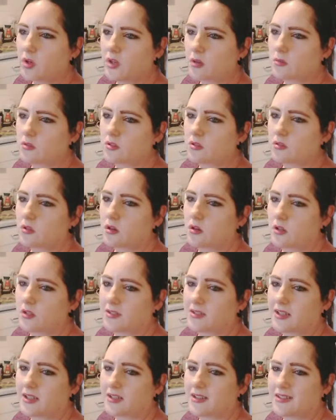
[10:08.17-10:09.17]
I was on
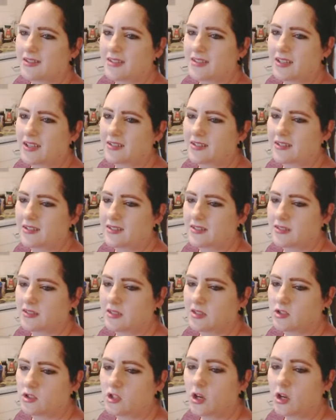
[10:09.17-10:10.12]
holiday, I didn't get to stitch.